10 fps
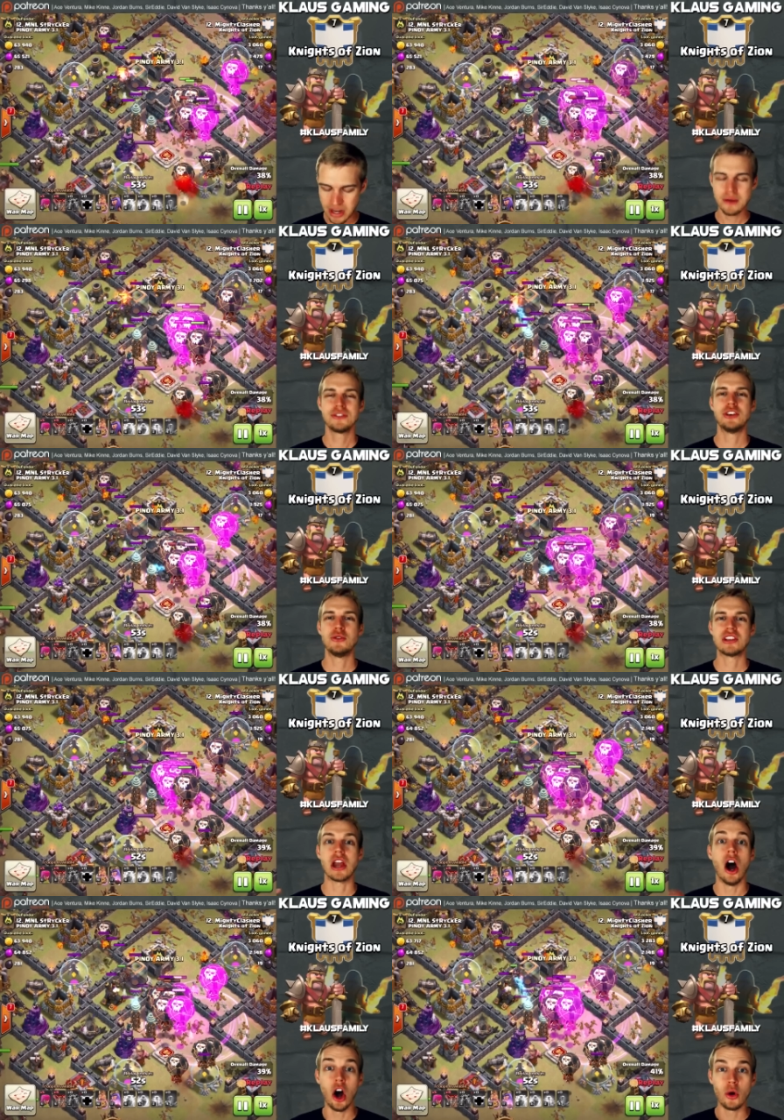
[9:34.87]
So he was
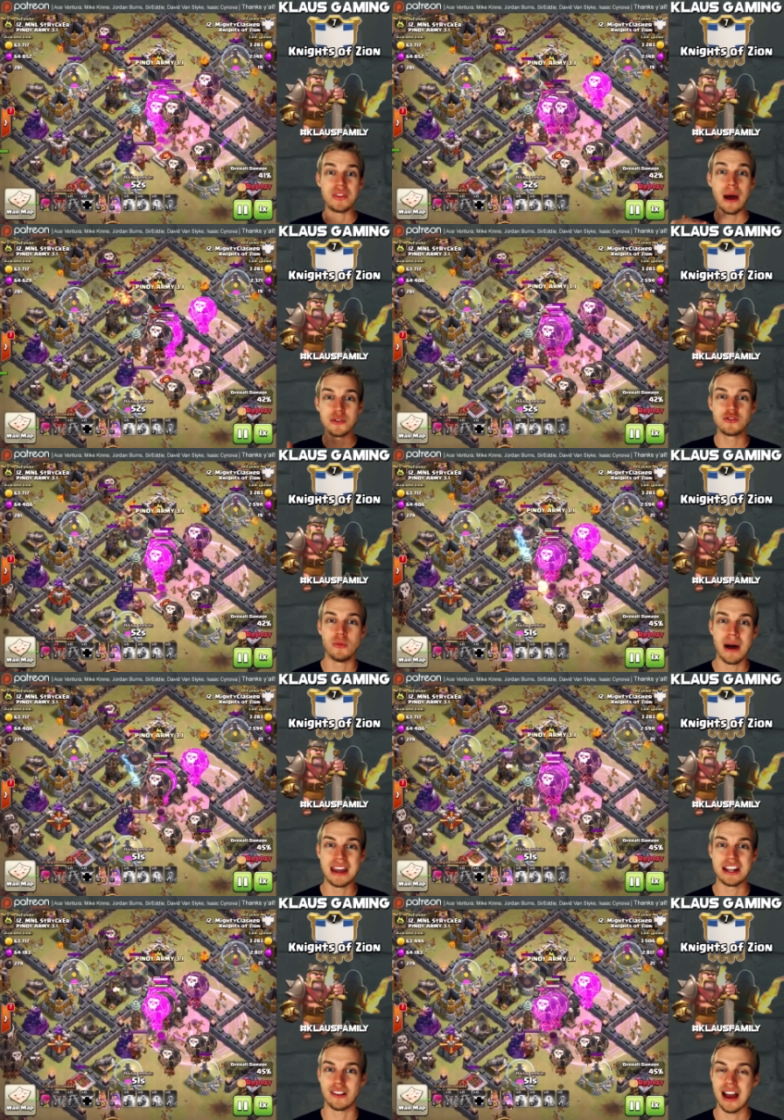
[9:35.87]
using, oh, that was what
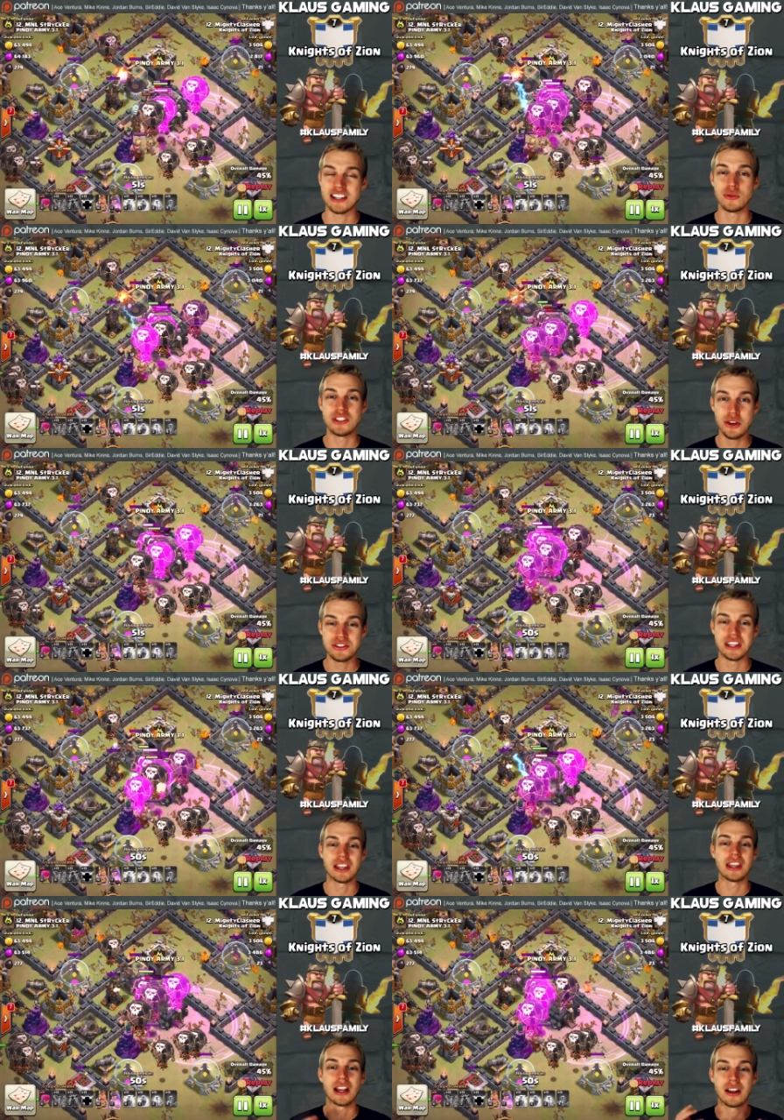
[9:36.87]
Mighty Clasher was
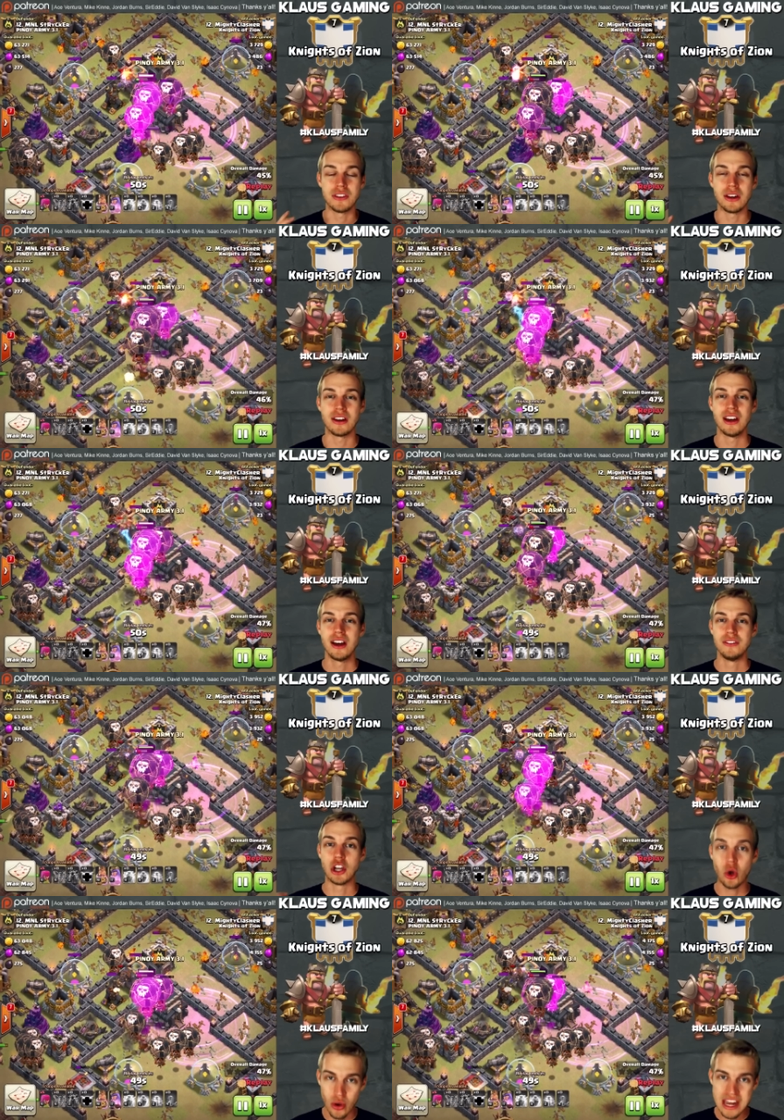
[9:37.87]
using, the, the,
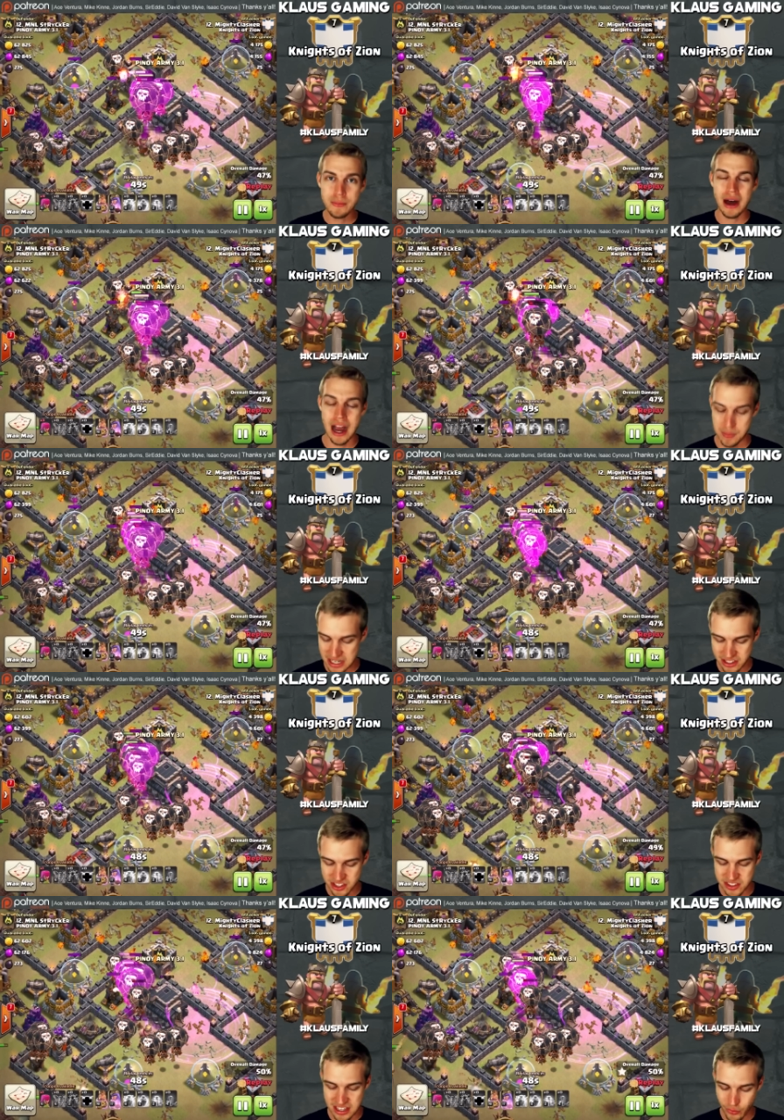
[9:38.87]
the queen pop and
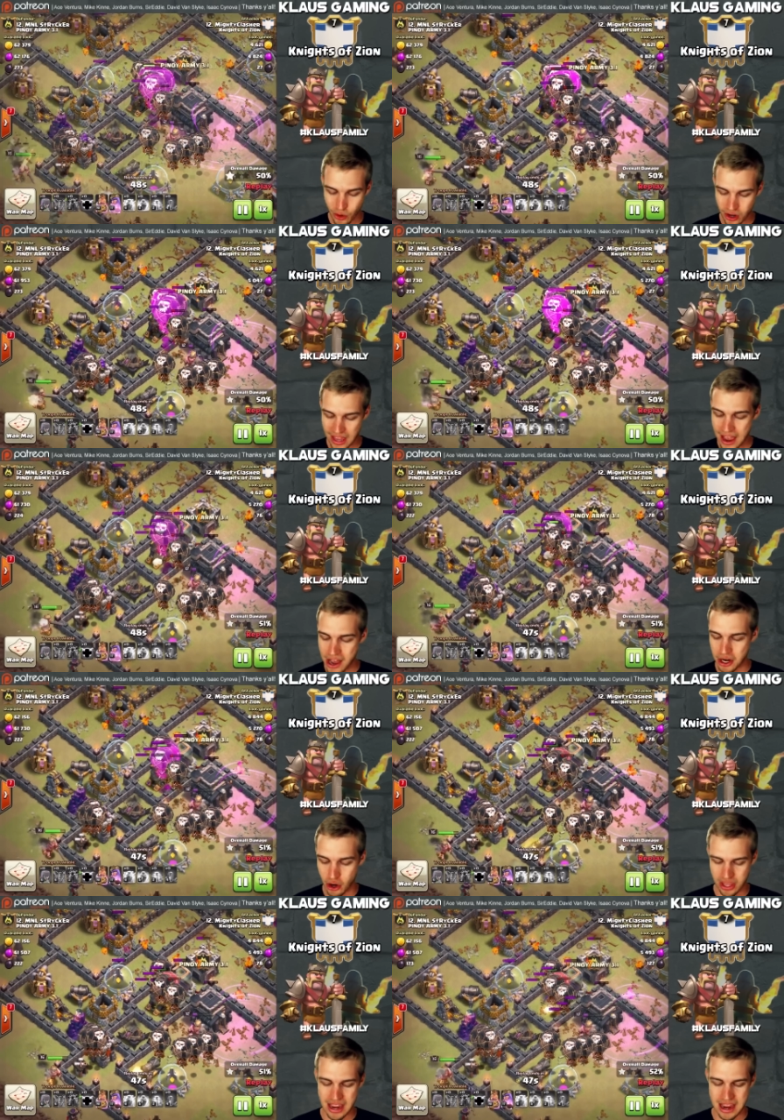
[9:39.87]
it just didn't work
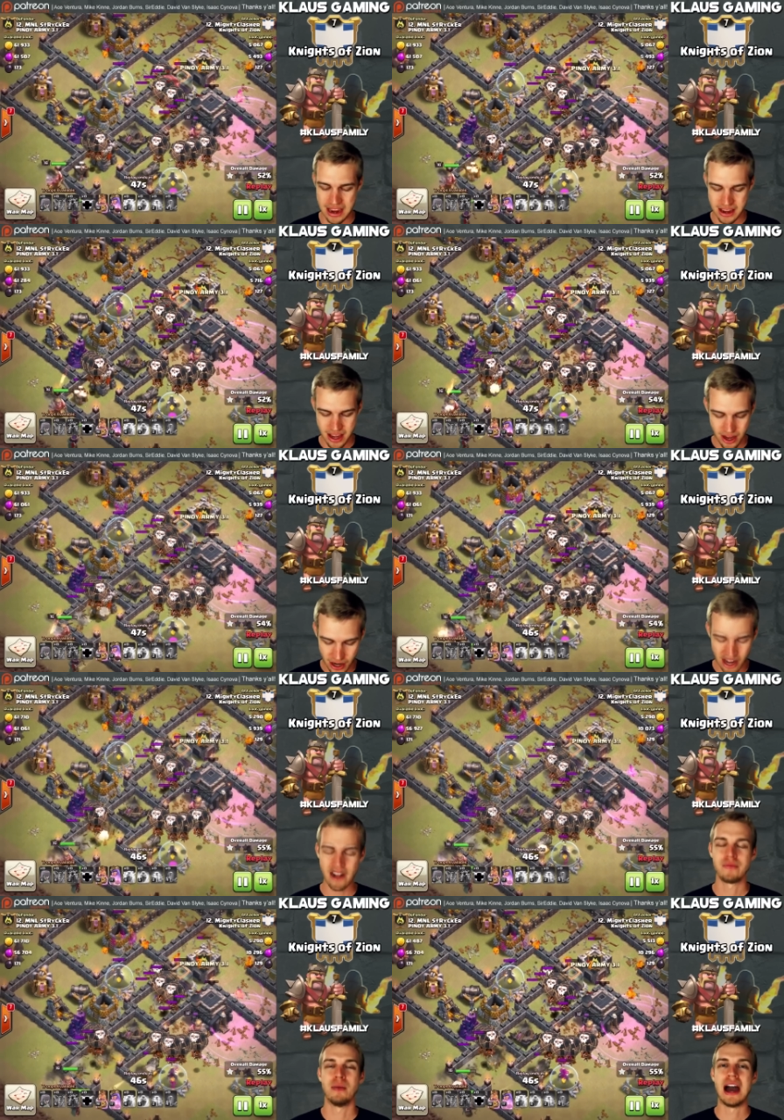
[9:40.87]
out. Okay,
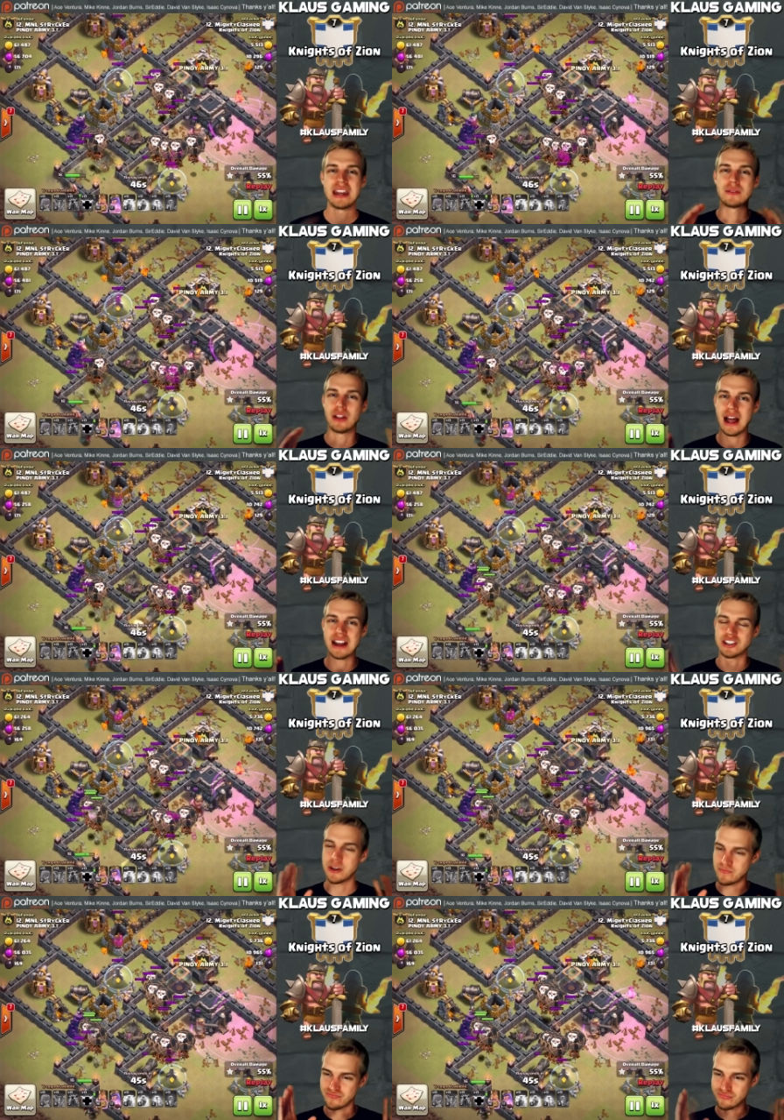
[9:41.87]
uh, Mighty
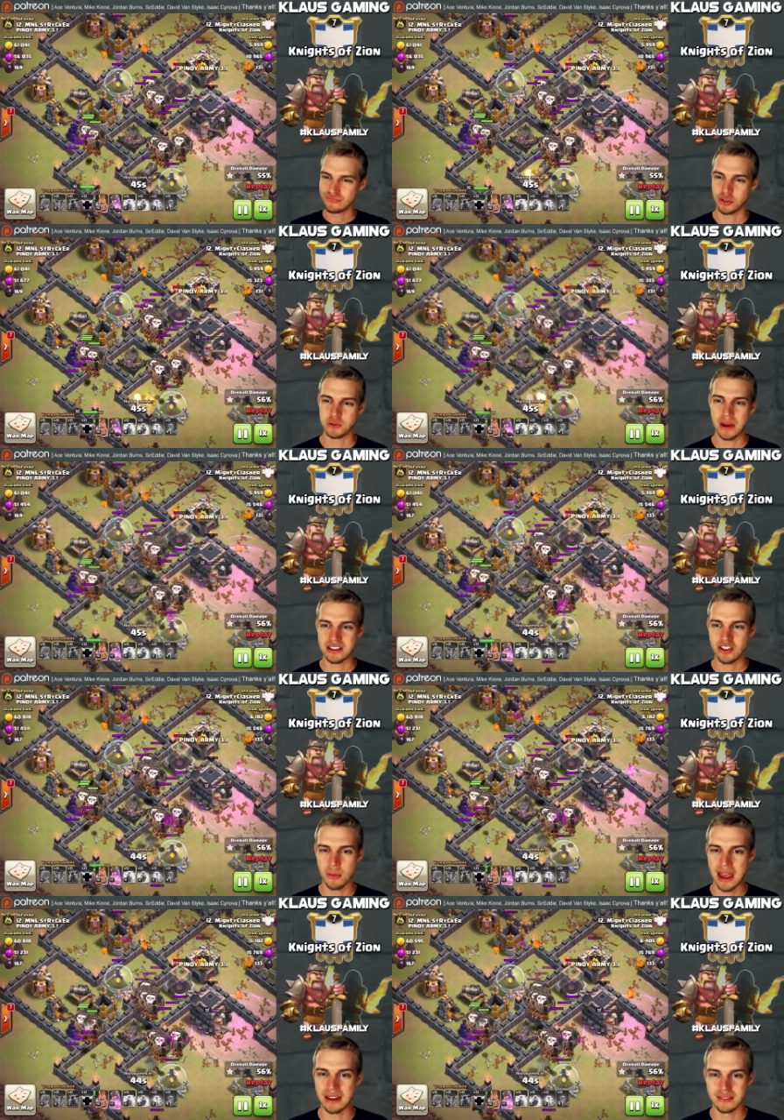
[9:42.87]
Clasher,
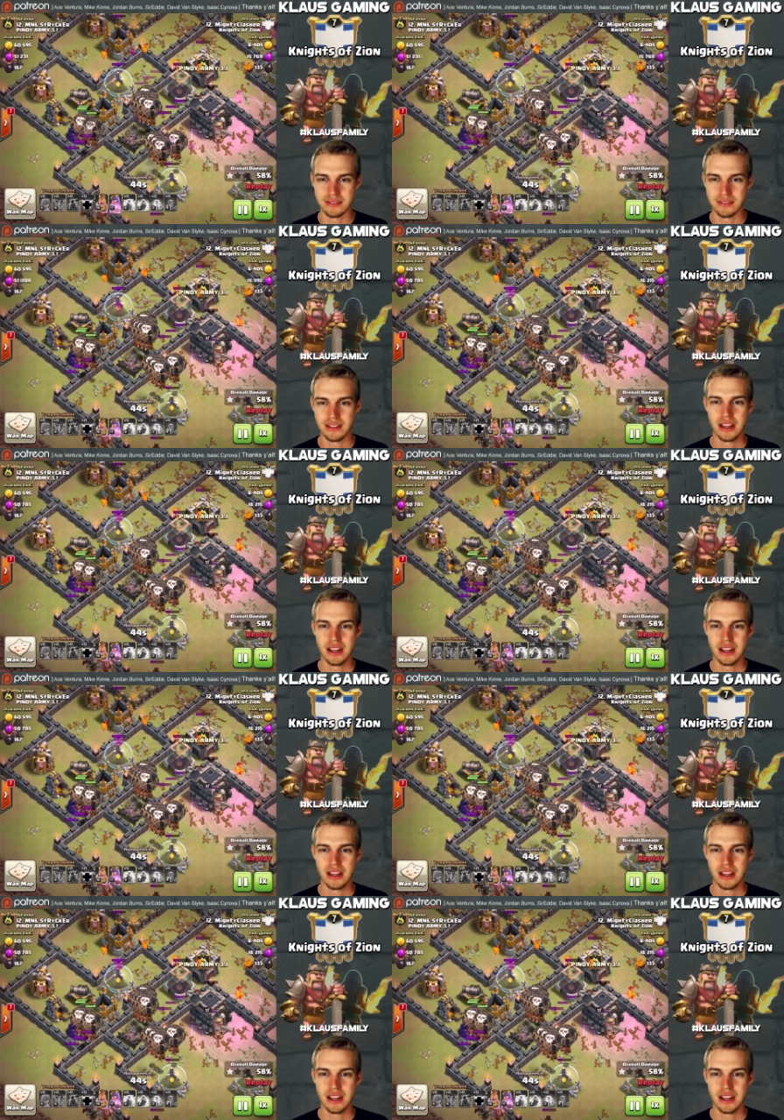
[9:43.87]
respect to you, man.